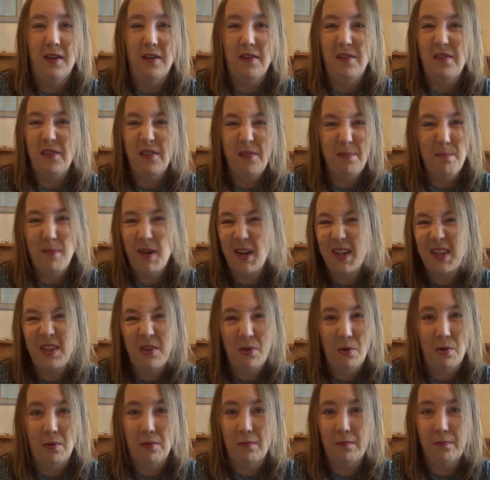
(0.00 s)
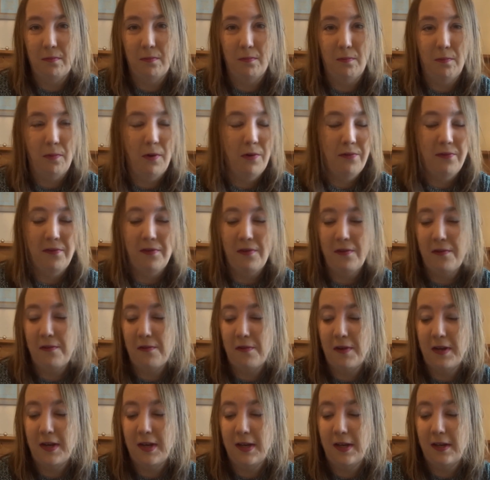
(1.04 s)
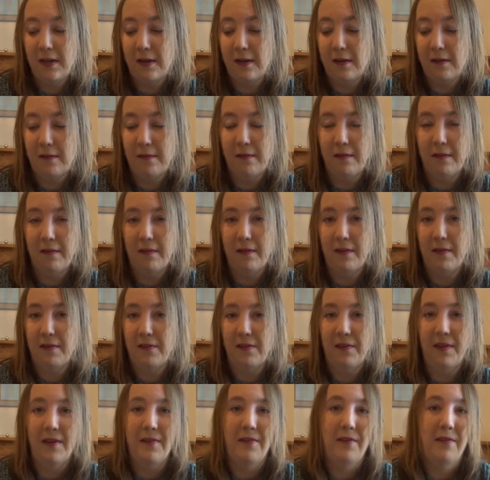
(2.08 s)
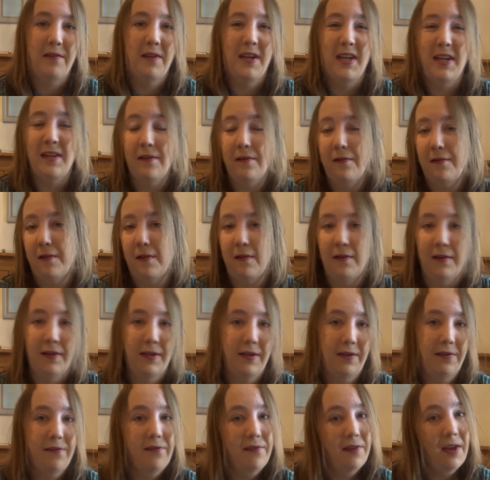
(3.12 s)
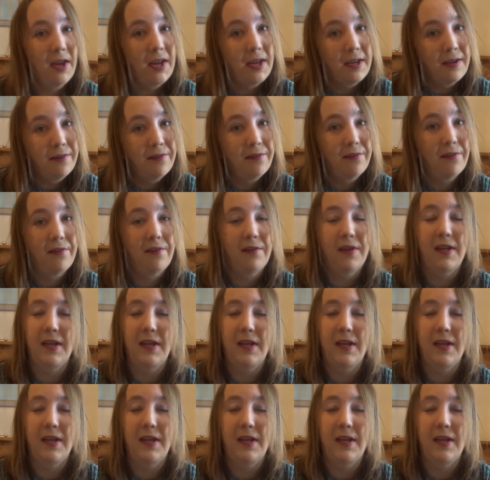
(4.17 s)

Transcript: just might not want to drink because they either don't like the taste,